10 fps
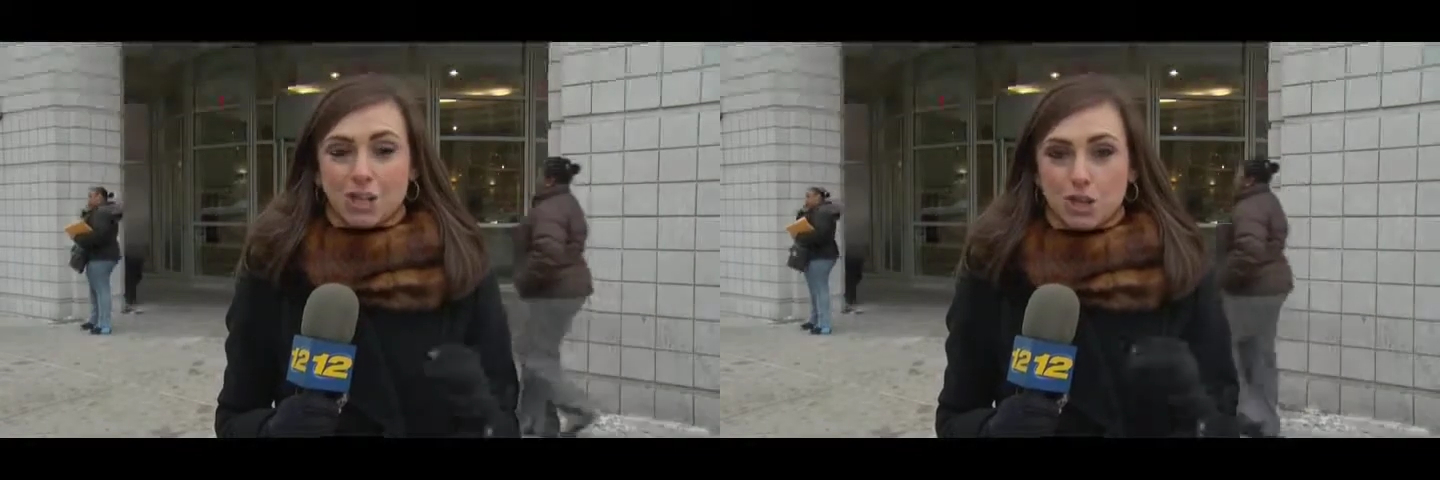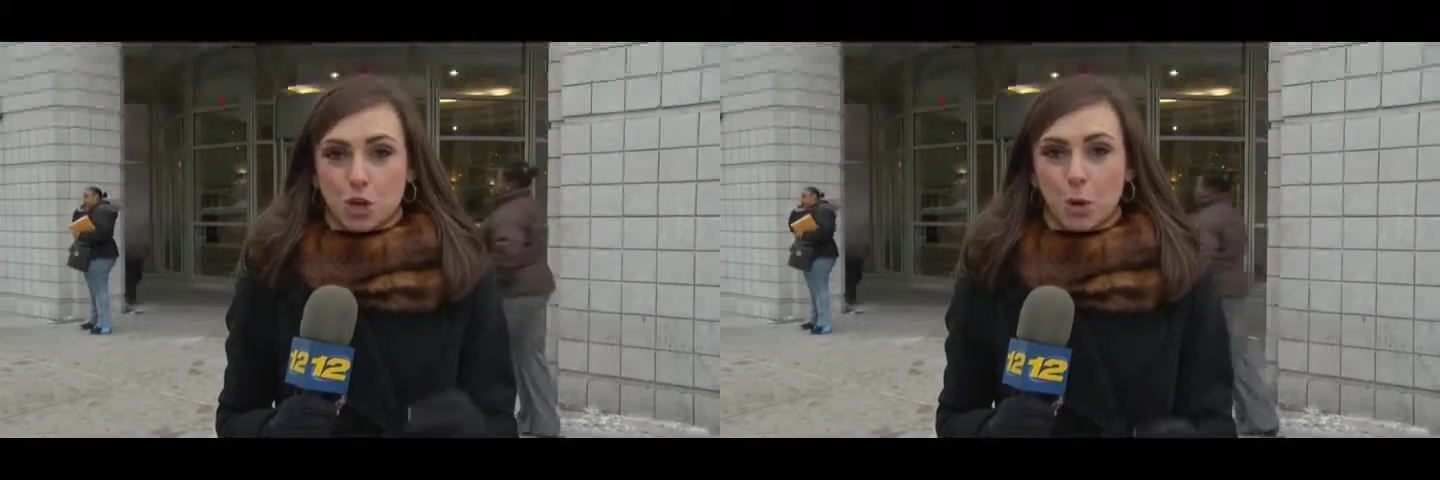
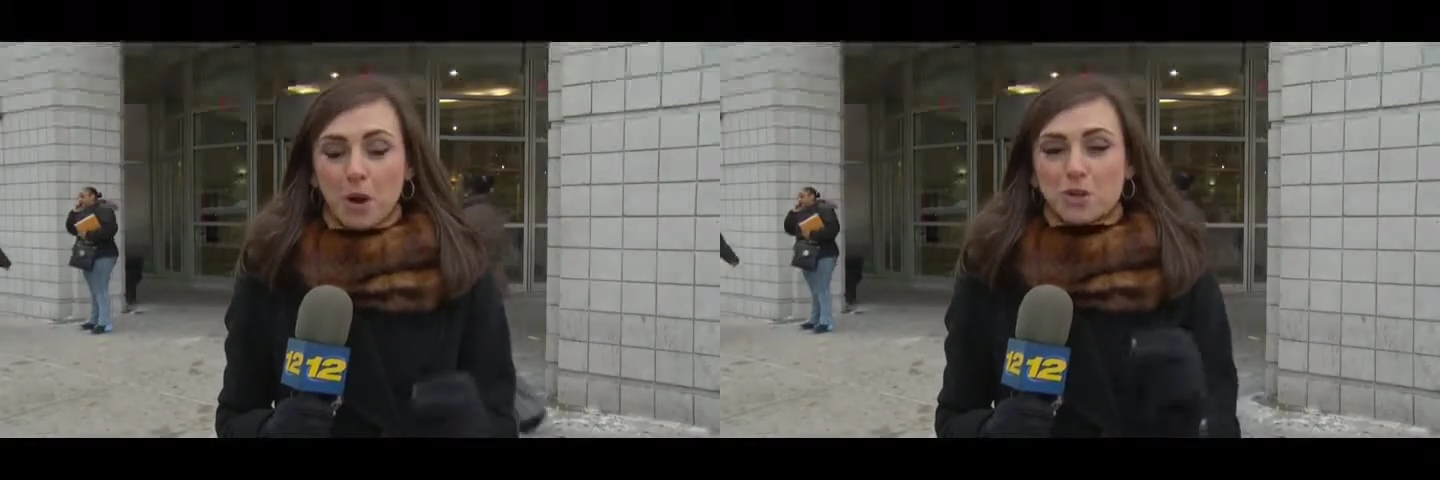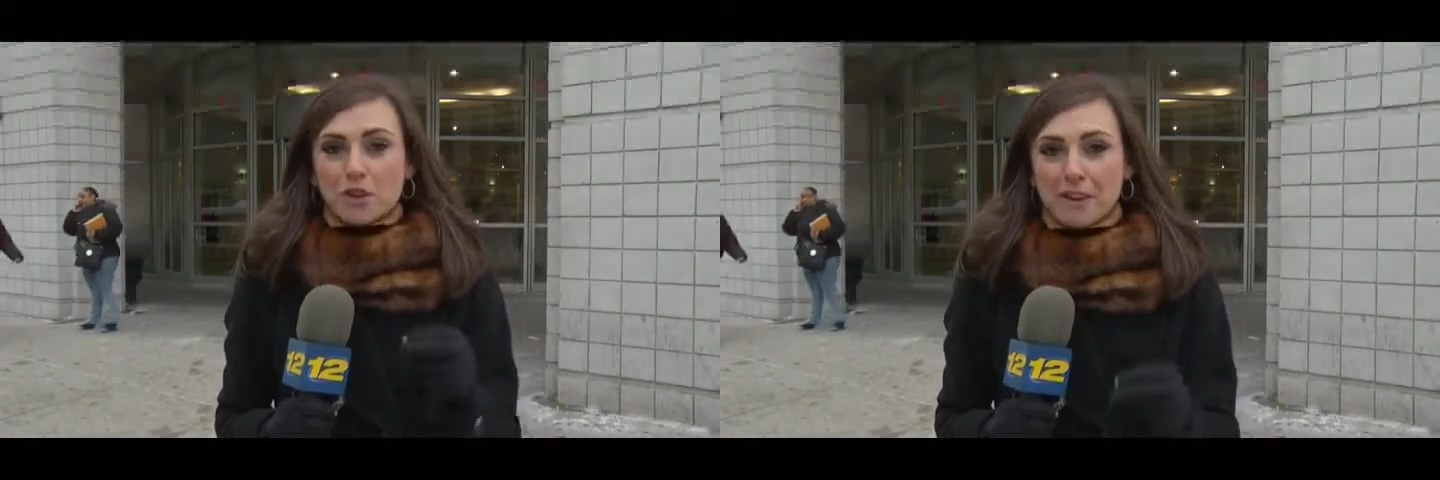
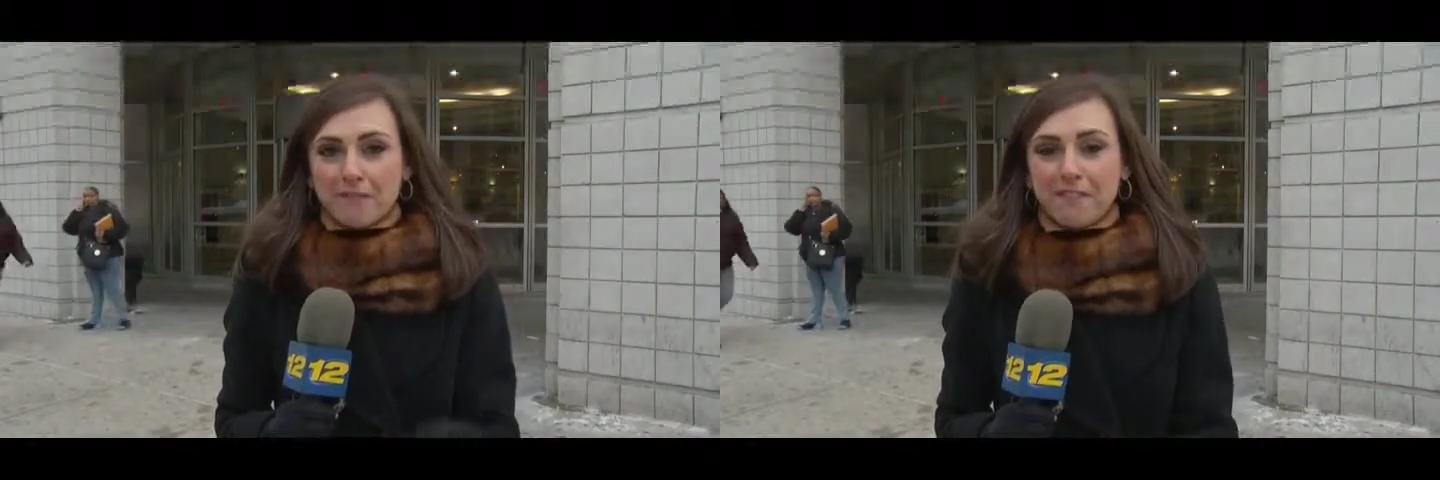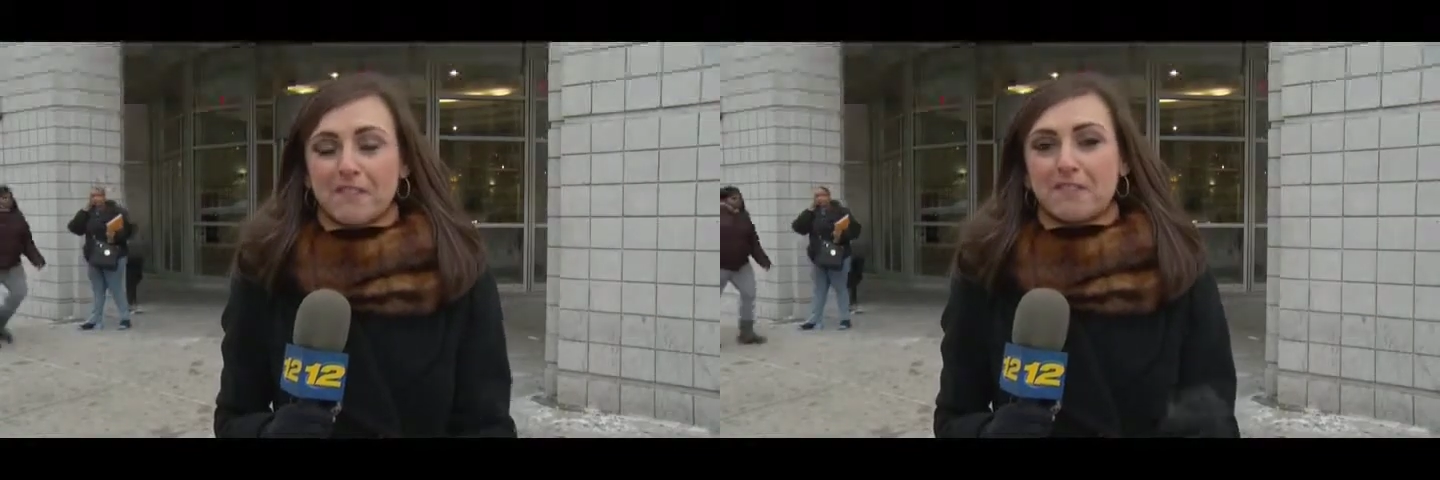
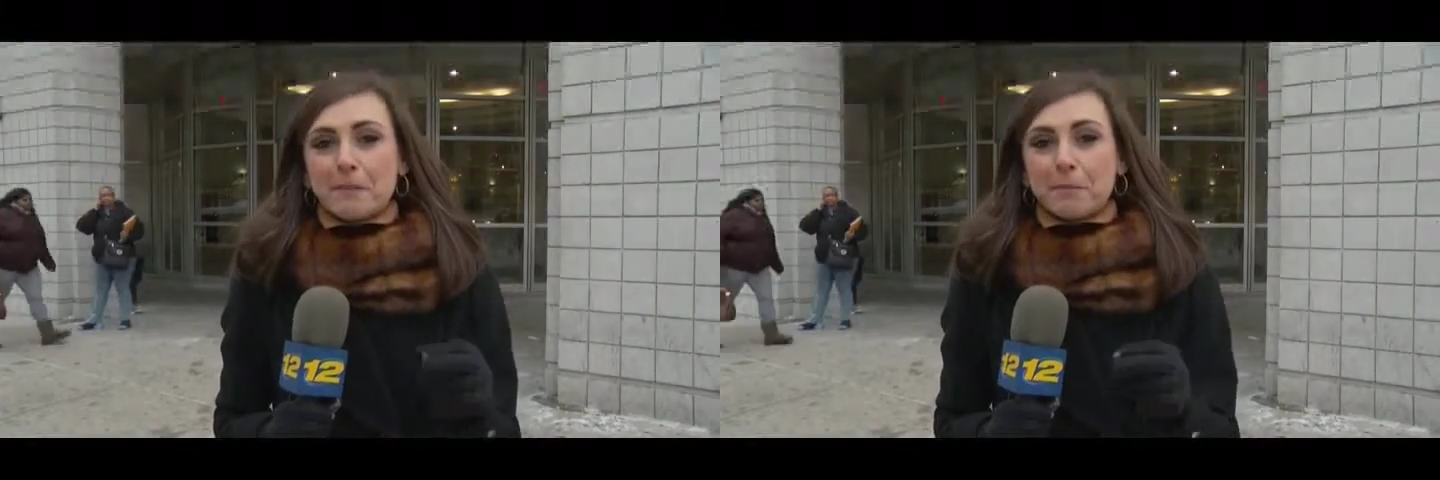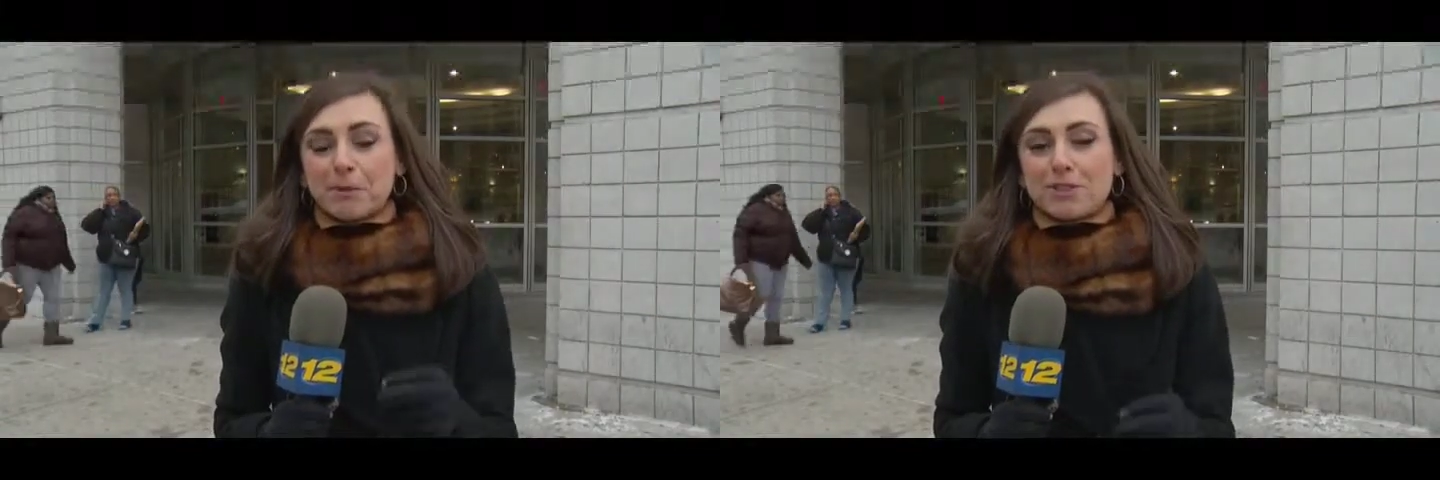
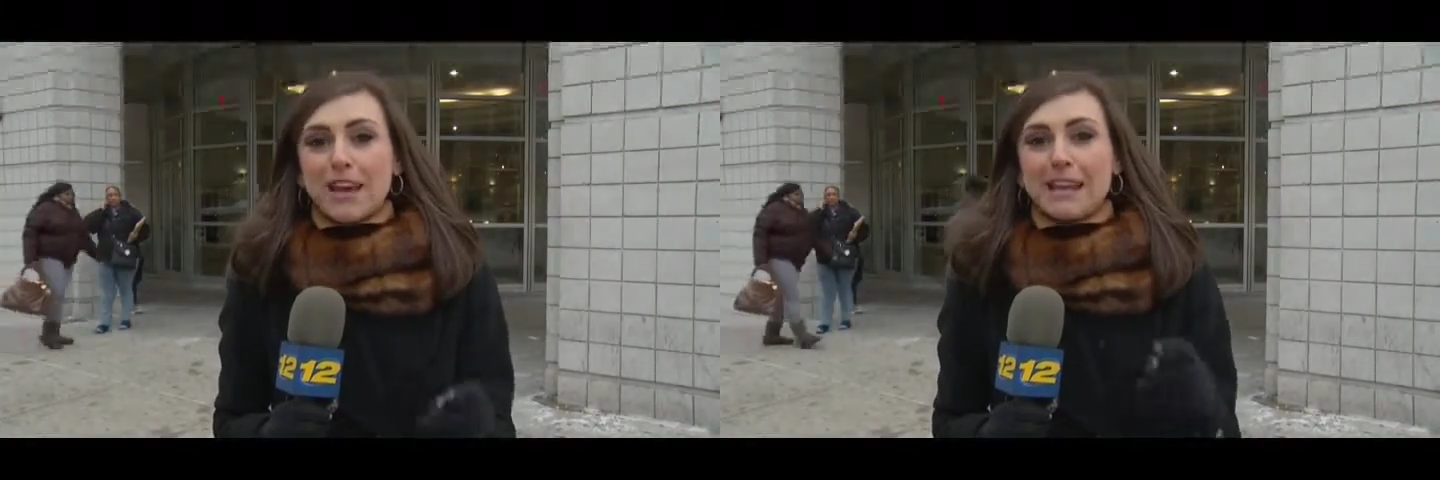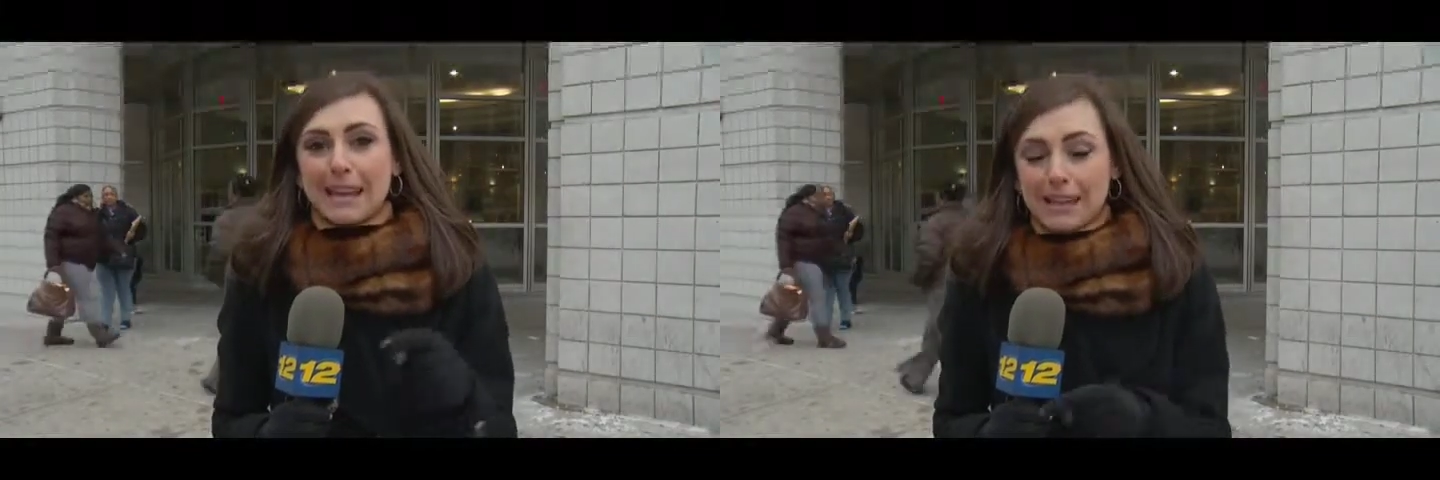
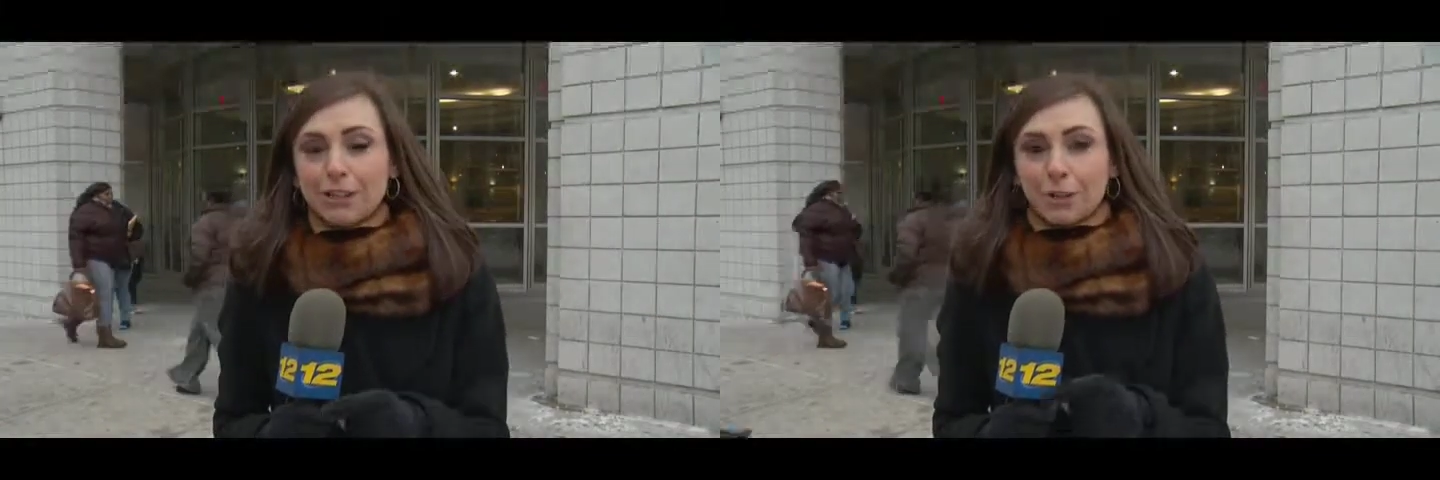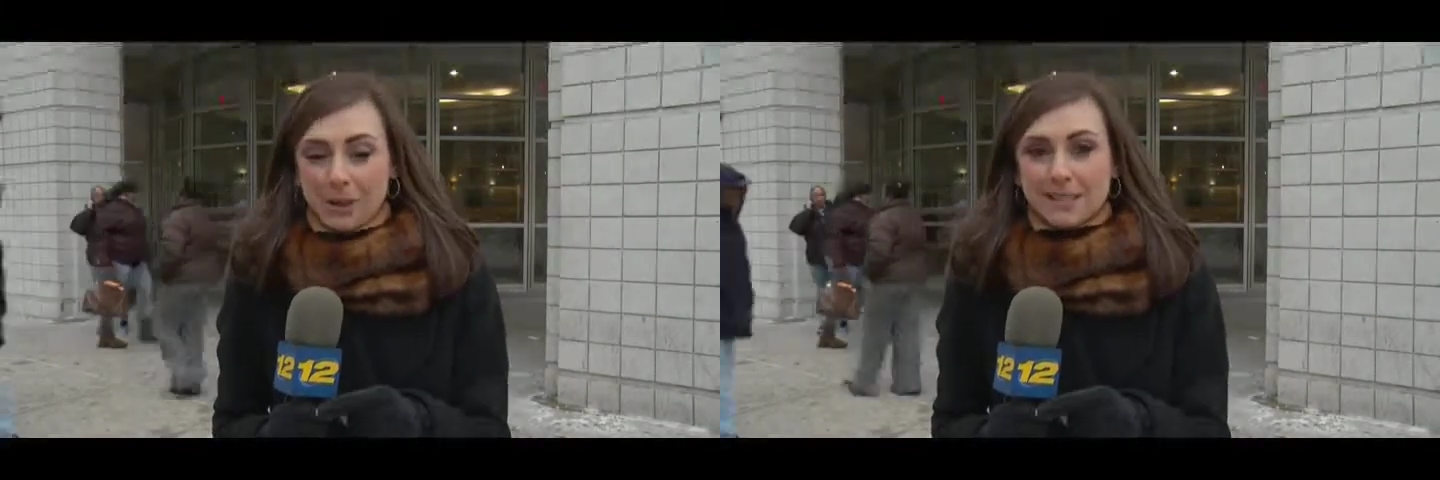250%
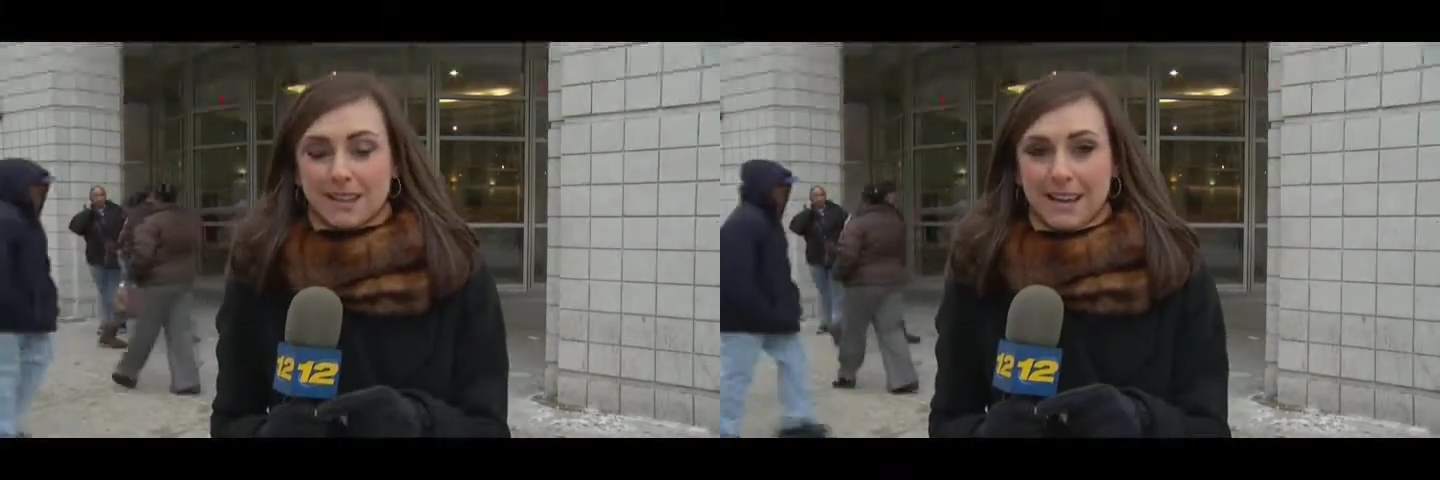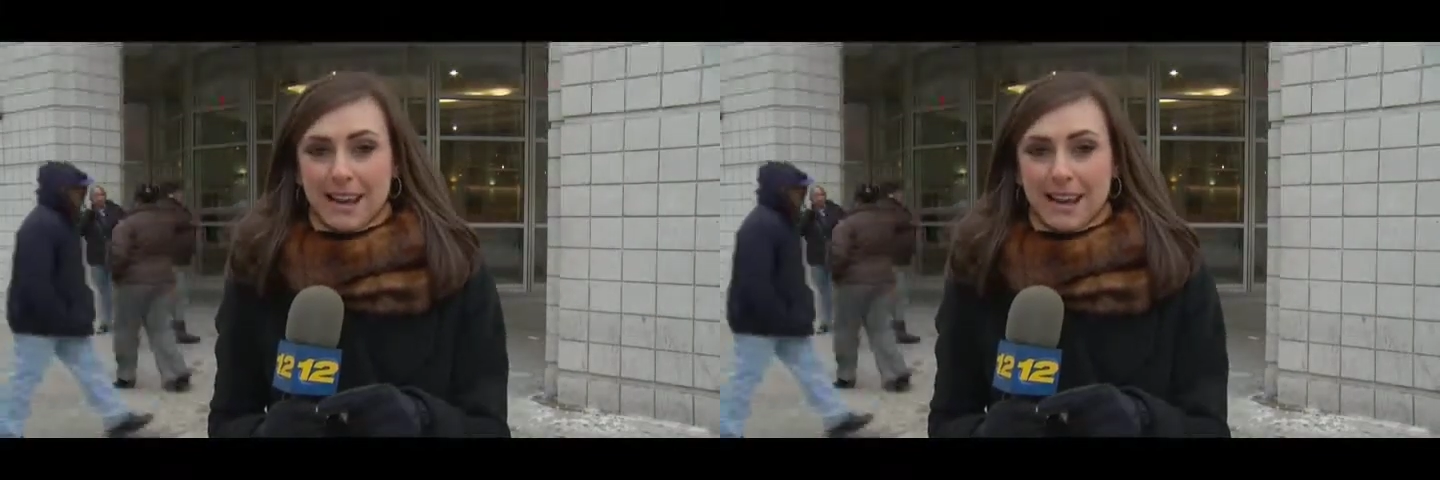increase